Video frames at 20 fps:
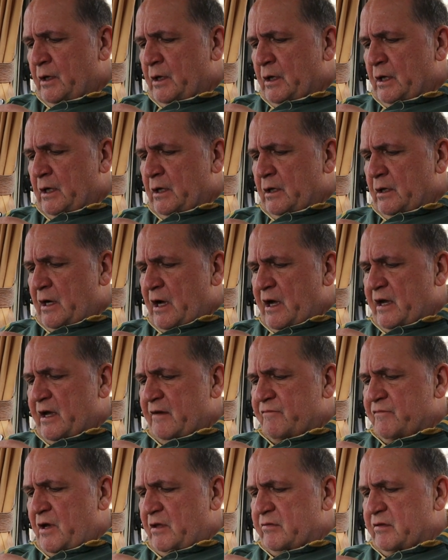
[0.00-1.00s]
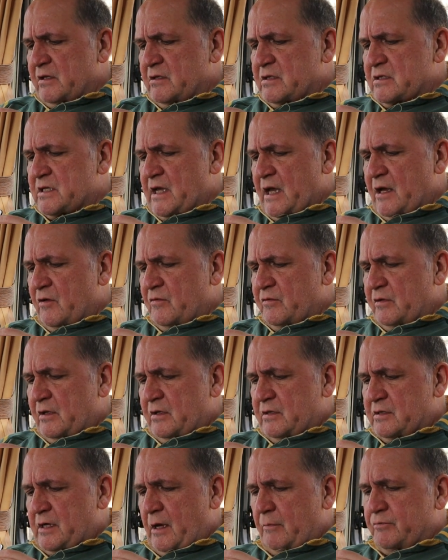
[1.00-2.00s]
I have nothing to say on
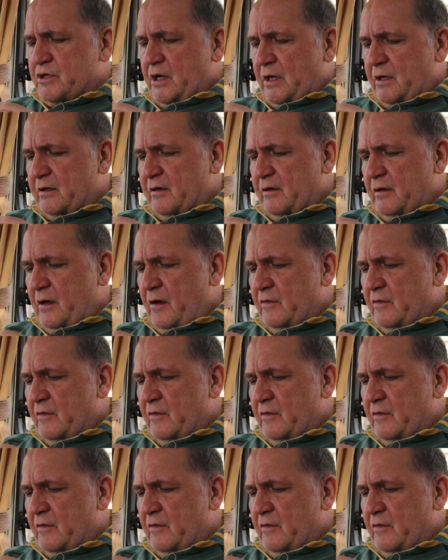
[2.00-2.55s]
the subject